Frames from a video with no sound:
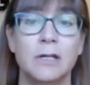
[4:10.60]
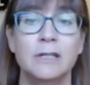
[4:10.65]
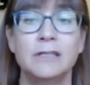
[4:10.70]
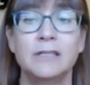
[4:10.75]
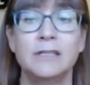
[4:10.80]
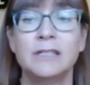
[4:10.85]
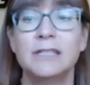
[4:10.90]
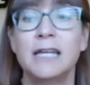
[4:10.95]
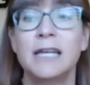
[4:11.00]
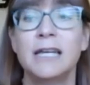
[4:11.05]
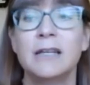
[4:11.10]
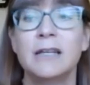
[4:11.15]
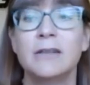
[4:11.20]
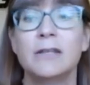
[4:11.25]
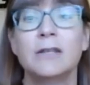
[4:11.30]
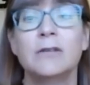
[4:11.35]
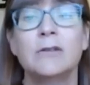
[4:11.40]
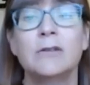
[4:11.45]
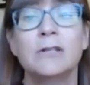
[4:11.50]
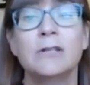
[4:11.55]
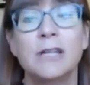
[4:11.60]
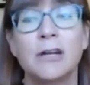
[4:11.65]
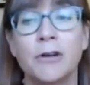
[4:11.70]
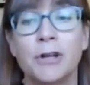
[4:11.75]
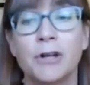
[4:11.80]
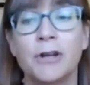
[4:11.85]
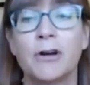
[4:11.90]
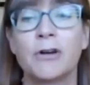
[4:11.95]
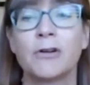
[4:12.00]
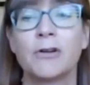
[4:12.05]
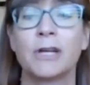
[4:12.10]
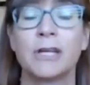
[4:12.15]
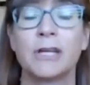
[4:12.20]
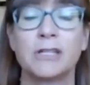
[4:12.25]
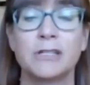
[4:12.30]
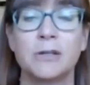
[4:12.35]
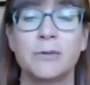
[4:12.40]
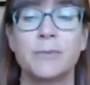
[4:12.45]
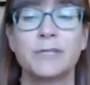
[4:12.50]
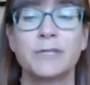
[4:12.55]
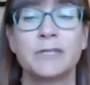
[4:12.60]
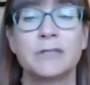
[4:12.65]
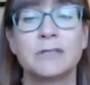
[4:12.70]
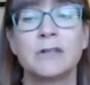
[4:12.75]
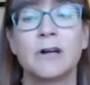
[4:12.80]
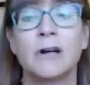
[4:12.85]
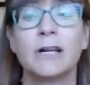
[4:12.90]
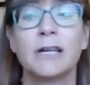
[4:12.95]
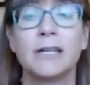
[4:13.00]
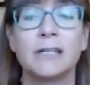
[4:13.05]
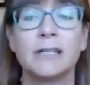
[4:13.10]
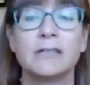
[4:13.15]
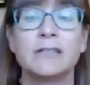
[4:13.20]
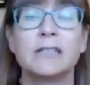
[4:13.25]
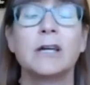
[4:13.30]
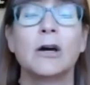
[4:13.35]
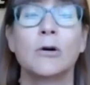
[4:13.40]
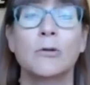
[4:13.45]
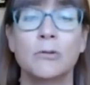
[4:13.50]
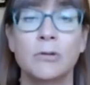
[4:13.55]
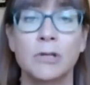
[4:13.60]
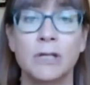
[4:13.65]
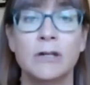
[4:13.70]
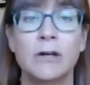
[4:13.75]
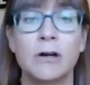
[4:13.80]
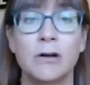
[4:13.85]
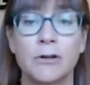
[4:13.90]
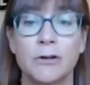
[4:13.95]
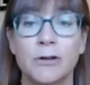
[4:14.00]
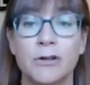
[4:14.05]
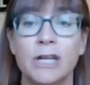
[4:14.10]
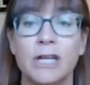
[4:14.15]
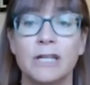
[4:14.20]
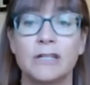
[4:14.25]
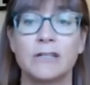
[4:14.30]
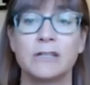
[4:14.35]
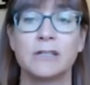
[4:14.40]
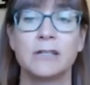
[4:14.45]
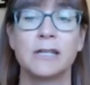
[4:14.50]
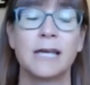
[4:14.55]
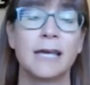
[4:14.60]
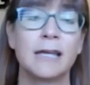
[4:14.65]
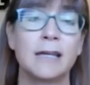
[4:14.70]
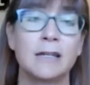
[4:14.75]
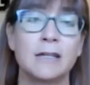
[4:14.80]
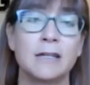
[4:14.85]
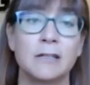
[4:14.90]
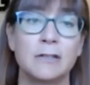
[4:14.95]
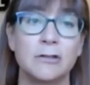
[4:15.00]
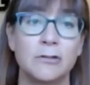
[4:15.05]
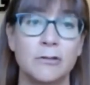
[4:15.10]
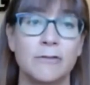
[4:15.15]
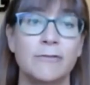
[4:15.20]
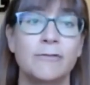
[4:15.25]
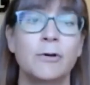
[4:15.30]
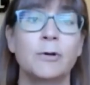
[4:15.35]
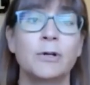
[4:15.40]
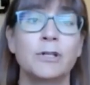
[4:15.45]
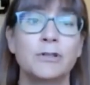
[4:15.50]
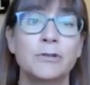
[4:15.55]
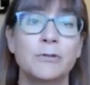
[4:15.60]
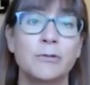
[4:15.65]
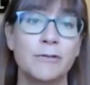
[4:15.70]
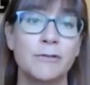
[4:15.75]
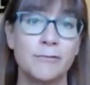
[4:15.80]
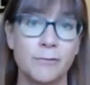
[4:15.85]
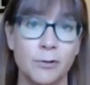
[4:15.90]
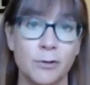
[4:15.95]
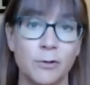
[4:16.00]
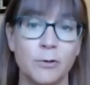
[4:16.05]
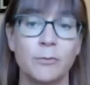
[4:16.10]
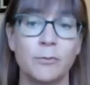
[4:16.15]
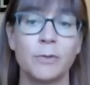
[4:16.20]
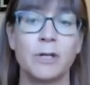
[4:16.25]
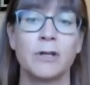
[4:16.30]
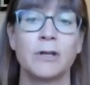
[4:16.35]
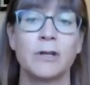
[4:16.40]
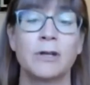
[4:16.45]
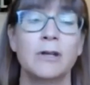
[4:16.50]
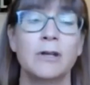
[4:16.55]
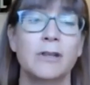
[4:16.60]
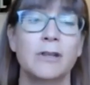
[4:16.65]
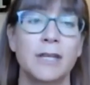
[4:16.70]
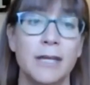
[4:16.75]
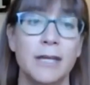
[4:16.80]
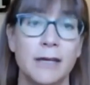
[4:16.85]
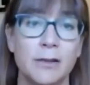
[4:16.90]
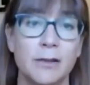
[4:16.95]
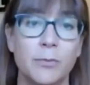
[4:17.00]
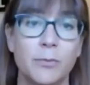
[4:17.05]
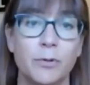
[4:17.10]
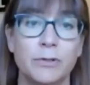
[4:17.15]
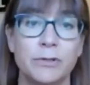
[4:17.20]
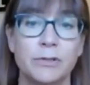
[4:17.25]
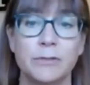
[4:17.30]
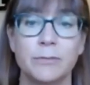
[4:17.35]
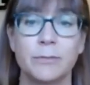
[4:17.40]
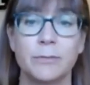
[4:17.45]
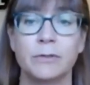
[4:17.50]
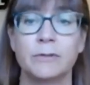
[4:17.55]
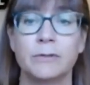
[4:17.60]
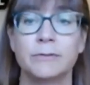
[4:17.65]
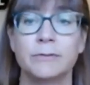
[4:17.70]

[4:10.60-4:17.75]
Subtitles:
To date, the Unitarian Congregation of Mississauga is the only congregation in Canada to have voted to affirm the eighth principle.